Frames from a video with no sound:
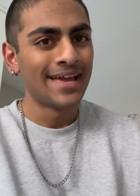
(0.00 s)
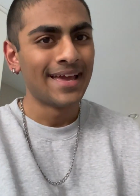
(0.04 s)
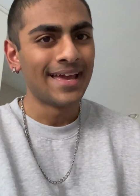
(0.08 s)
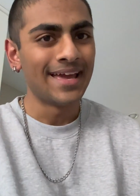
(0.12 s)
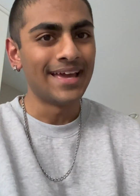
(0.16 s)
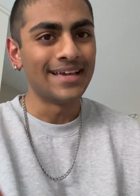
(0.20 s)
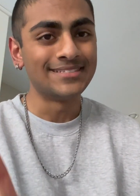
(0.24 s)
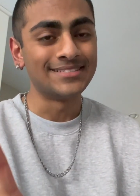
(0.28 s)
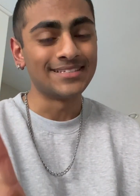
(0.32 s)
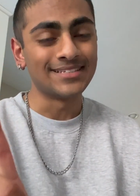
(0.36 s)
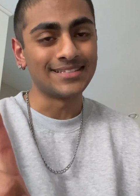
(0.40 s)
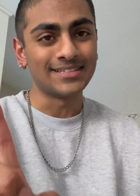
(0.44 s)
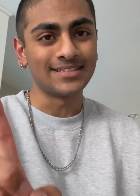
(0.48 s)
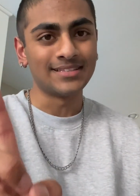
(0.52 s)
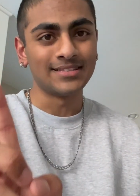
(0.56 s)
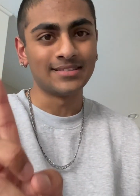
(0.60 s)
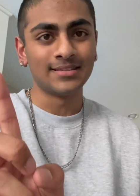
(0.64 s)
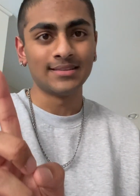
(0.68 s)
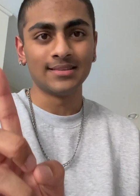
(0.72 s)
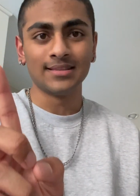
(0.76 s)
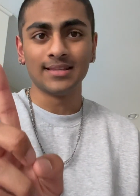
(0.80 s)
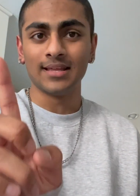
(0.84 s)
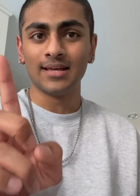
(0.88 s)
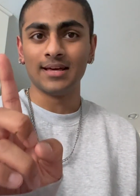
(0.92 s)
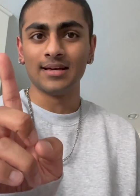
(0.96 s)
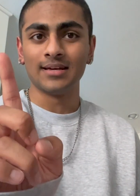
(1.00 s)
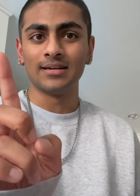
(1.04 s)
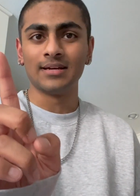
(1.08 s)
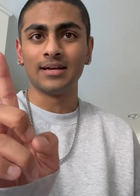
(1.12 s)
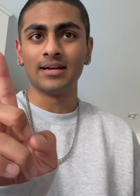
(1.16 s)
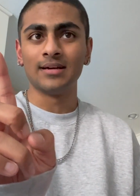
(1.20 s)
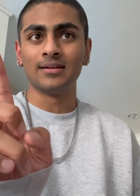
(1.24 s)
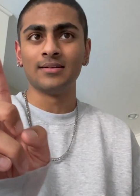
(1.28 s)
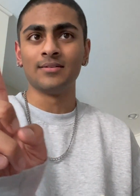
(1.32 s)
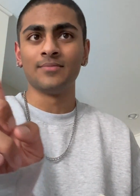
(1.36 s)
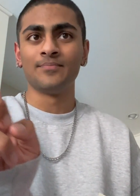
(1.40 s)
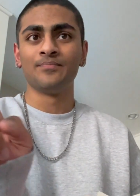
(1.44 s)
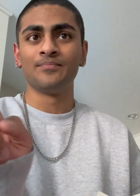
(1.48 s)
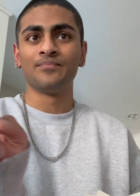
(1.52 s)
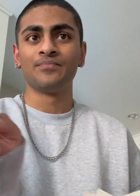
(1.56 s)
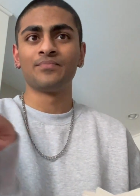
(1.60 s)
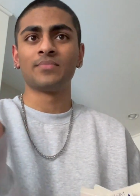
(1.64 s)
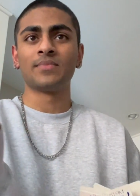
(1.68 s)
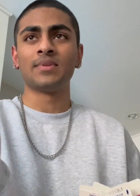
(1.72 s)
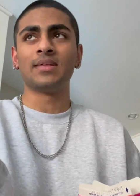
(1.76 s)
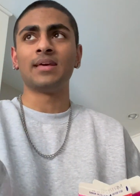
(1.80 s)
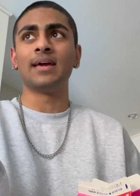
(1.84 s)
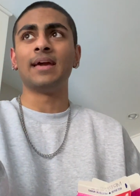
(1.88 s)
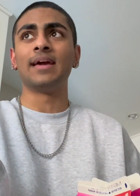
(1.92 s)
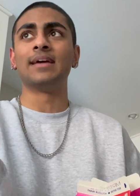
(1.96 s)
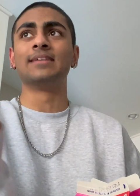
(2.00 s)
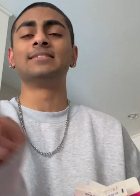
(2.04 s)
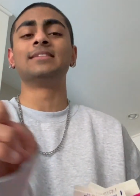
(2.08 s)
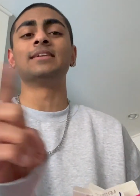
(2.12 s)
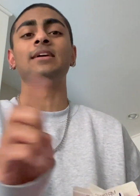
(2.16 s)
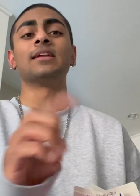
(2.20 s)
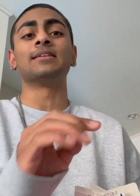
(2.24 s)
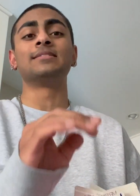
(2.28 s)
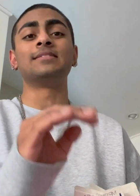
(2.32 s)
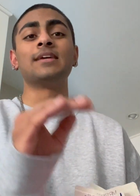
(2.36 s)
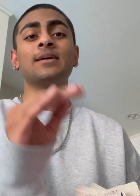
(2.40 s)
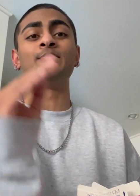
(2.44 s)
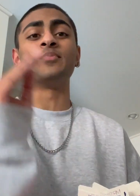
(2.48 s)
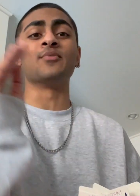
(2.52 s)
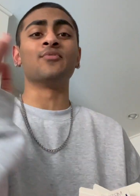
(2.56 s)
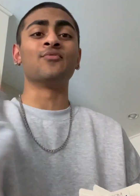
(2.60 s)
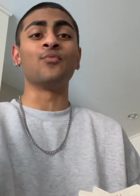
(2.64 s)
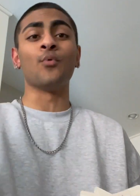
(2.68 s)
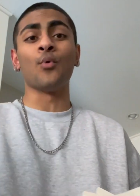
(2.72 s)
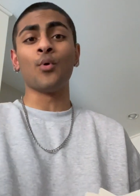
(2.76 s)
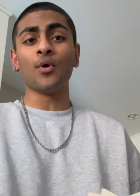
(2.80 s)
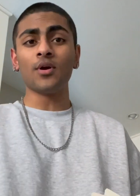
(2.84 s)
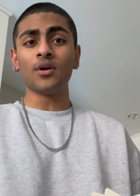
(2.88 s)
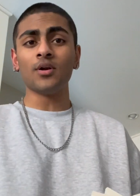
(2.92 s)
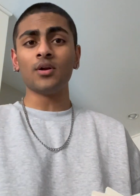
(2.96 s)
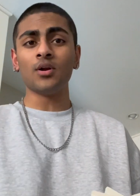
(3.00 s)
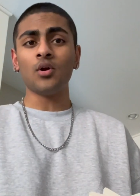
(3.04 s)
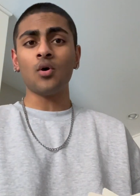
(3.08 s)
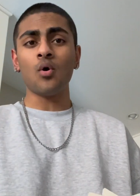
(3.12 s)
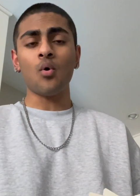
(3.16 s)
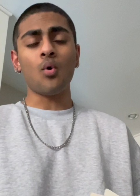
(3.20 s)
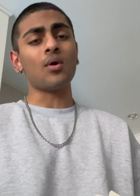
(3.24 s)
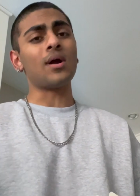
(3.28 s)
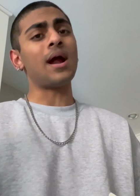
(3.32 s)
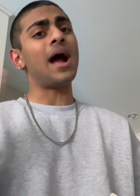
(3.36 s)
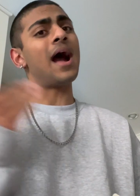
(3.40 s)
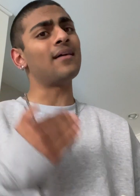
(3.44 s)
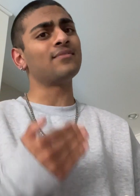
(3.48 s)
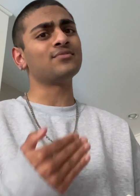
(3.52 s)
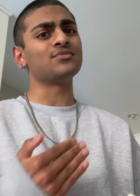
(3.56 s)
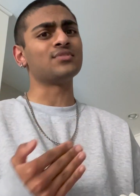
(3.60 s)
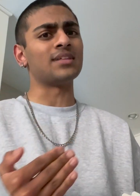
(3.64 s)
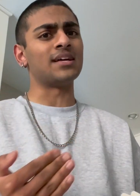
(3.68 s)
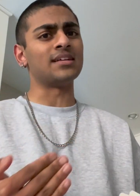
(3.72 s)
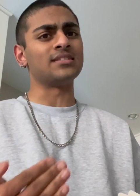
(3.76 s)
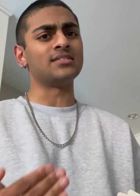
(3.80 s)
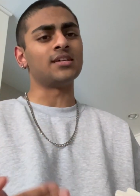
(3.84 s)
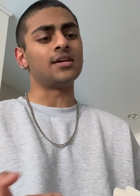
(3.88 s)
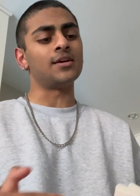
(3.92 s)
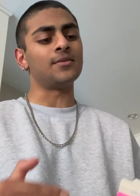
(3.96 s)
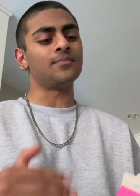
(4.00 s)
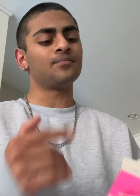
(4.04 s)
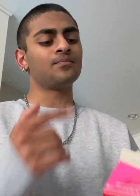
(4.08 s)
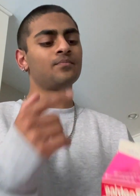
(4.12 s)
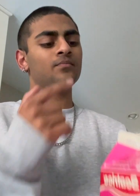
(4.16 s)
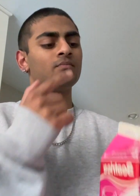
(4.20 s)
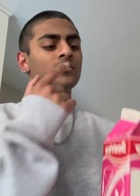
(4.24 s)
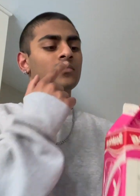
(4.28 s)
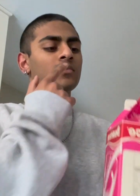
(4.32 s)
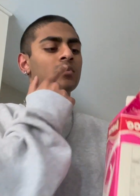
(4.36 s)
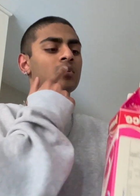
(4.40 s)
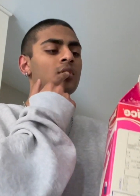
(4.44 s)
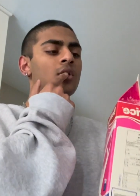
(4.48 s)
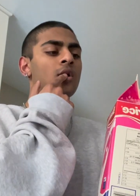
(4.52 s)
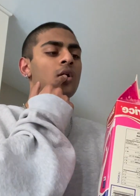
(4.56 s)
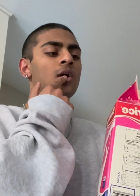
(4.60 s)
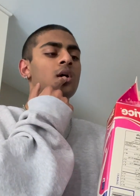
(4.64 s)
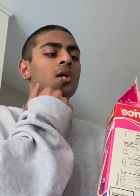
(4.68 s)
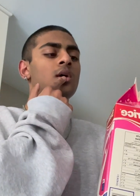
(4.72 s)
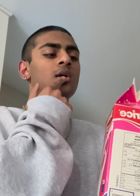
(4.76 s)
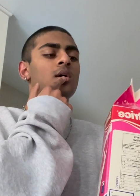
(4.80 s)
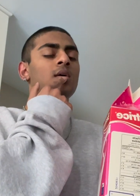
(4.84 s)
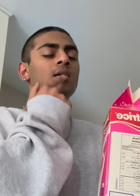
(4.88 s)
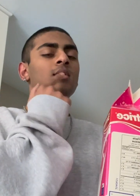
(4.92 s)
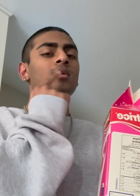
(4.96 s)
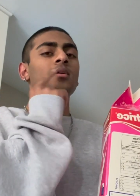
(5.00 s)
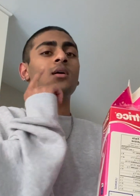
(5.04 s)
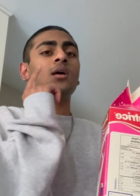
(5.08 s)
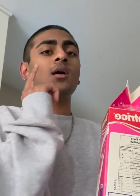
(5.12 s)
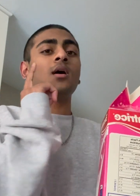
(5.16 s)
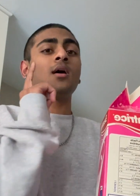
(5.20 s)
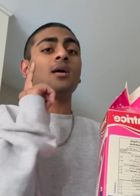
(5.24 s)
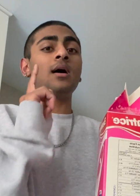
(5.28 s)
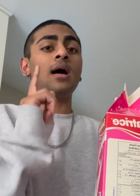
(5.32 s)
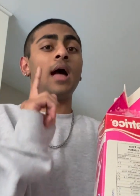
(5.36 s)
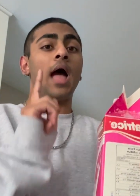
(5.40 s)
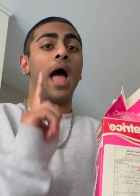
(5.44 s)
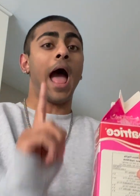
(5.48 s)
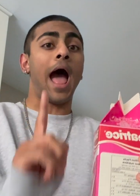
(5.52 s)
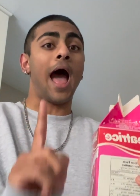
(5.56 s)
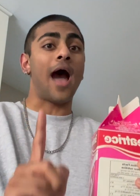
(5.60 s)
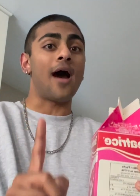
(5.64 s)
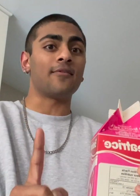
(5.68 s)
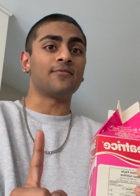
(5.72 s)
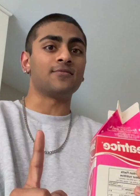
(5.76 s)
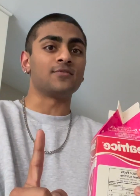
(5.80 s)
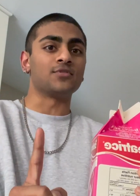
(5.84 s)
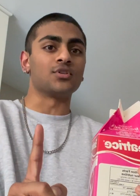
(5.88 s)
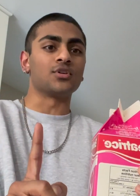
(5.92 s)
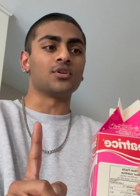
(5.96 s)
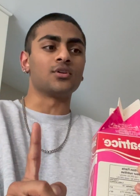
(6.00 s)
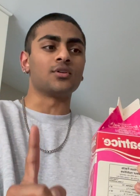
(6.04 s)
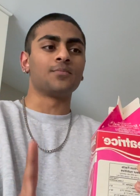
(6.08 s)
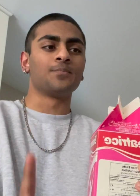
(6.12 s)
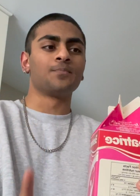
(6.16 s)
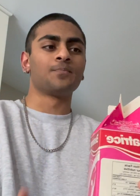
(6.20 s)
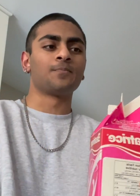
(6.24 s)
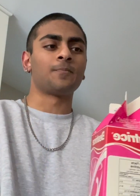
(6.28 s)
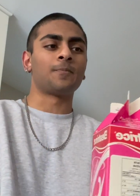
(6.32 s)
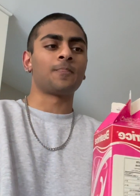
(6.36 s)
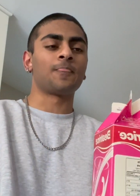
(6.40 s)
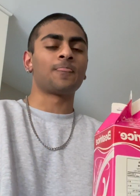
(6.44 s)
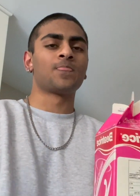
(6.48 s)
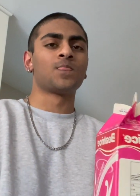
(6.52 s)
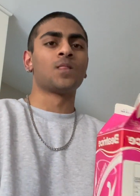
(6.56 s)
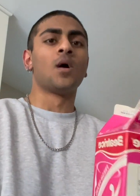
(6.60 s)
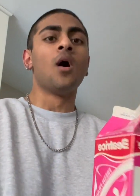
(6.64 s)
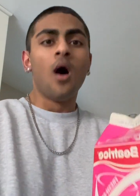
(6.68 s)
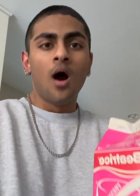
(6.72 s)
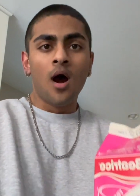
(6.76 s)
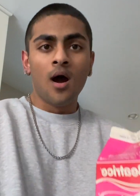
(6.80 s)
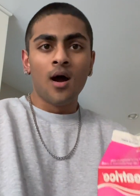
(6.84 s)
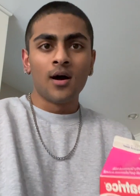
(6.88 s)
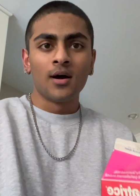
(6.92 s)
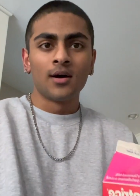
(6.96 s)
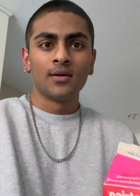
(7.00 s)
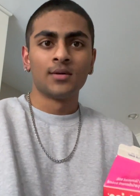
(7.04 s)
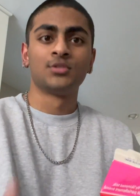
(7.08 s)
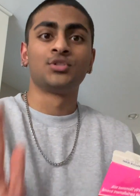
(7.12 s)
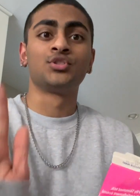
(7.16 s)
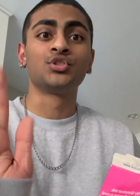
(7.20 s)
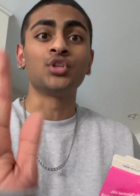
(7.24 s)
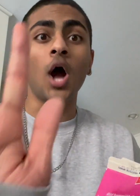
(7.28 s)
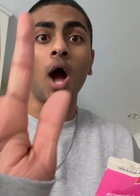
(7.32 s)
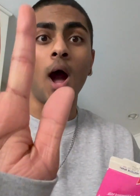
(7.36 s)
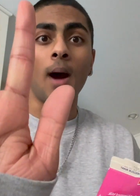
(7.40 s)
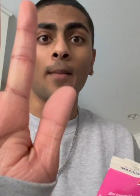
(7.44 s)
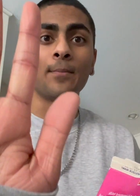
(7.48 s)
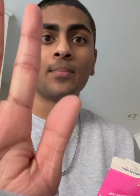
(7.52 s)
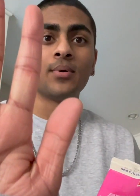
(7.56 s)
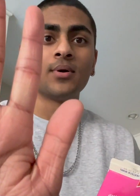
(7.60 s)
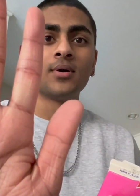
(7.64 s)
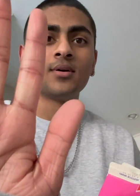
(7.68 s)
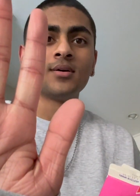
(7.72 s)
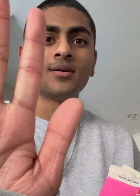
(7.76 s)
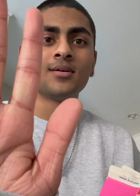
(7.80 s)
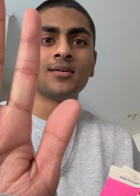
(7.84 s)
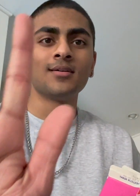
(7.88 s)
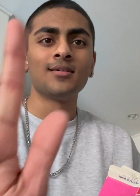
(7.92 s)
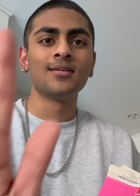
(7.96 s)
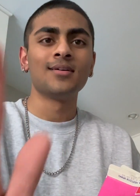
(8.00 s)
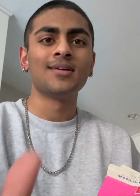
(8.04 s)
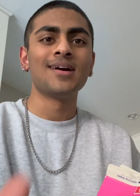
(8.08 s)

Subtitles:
Is it a day before or after that date? After. Stop!